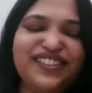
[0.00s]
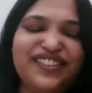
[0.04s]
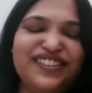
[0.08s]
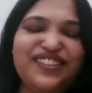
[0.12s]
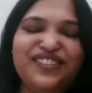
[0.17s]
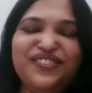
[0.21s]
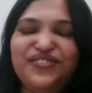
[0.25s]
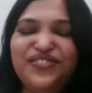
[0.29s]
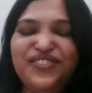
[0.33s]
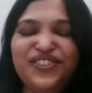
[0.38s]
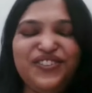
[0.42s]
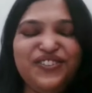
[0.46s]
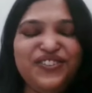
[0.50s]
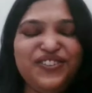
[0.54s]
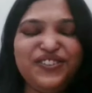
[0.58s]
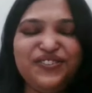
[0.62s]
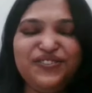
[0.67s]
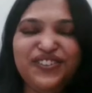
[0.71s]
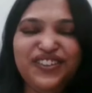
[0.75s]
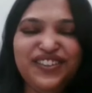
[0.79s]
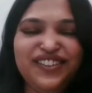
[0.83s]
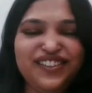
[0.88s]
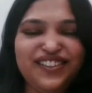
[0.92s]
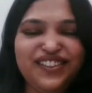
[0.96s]
Jason, for those
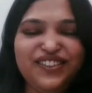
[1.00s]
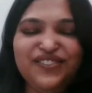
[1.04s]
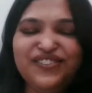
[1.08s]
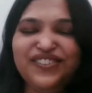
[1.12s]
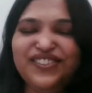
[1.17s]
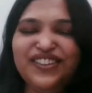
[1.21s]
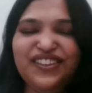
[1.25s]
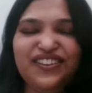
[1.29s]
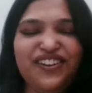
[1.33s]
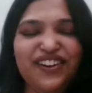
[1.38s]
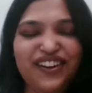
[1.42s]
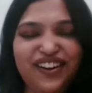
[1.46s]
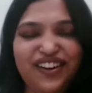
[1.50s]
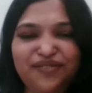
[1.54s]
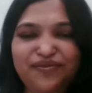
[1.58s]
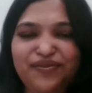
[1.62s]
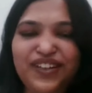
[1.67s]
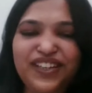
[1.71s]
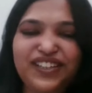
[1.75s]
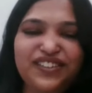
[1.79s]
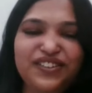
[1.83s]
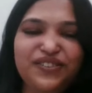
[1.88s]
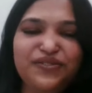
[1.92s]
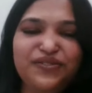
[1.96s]
words. It was great
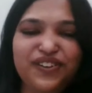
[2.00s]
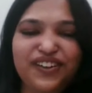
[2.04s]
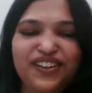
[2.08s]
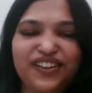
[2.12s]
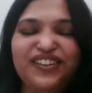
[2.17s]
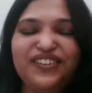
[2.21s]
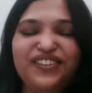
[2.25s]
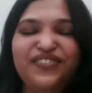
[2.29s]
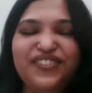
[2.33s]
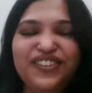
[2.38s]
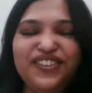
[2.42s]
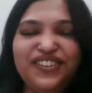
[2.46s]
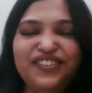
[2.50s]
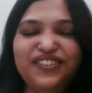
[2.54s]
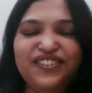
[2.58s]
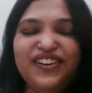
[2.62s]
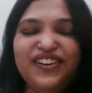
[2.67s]
pleasure working with you.